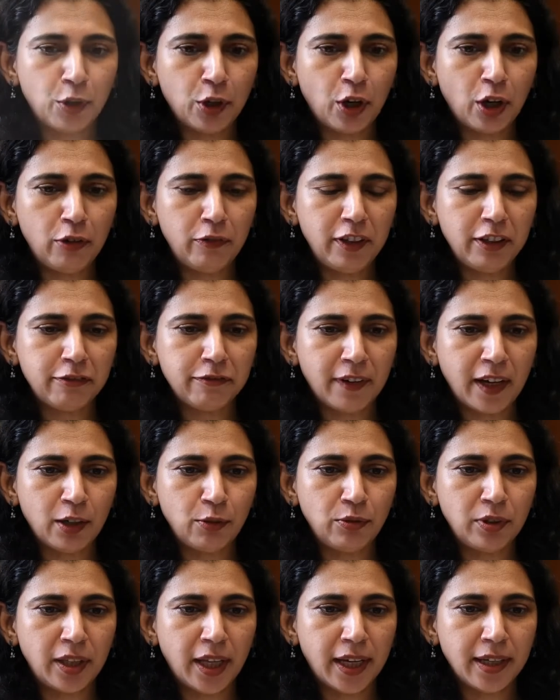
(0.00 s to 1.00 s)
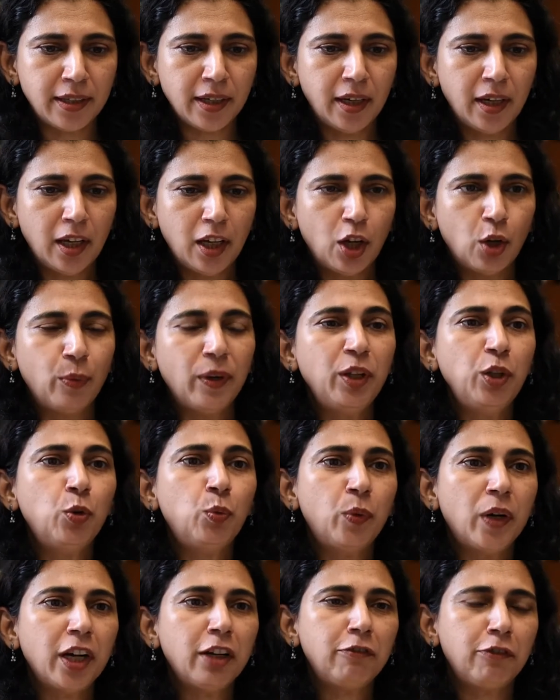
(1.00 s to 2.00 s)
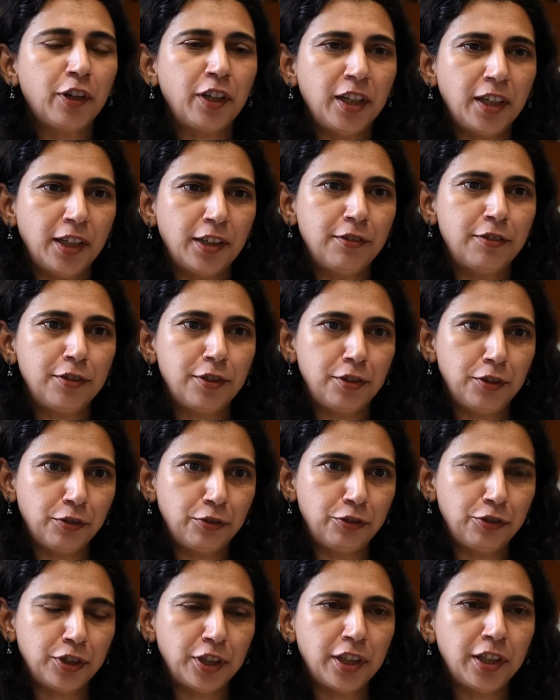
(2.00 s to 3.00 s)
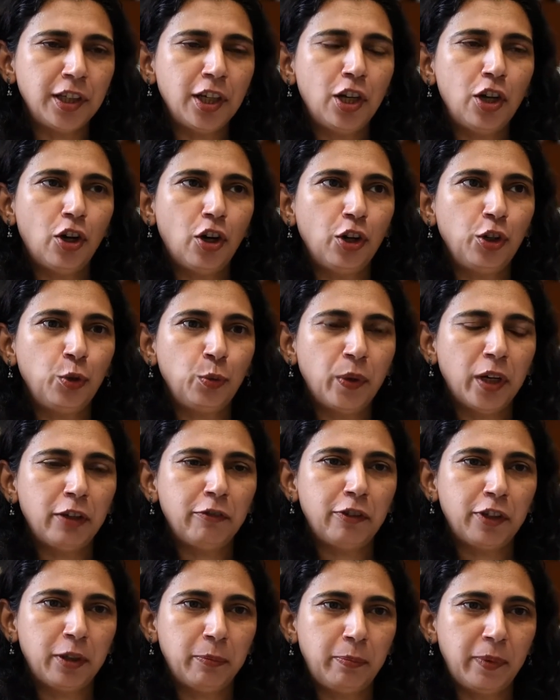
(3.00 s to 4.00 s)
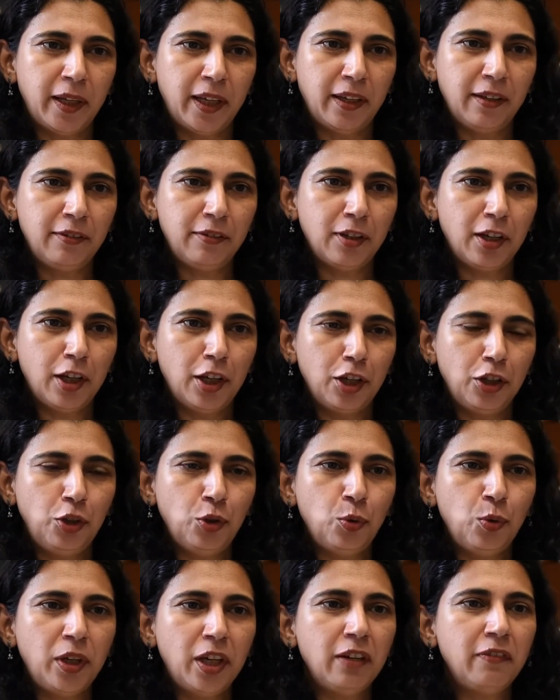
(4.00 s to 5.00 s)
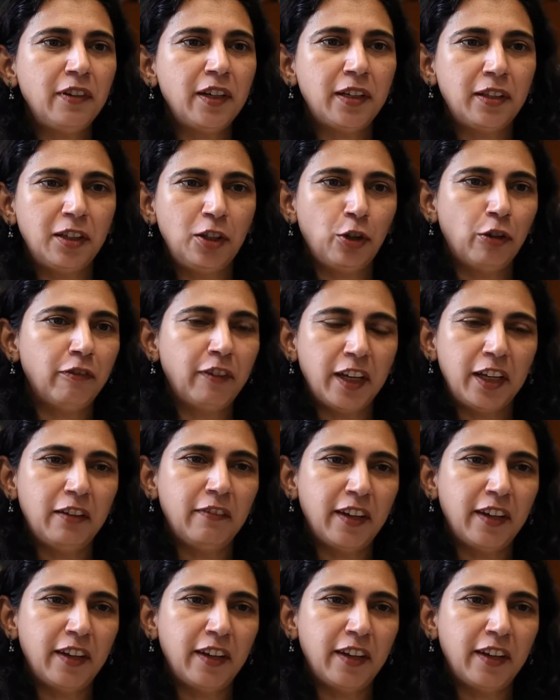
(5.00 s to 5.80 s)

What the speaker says: always found that when you work for an institution or you work for a place, you give it your very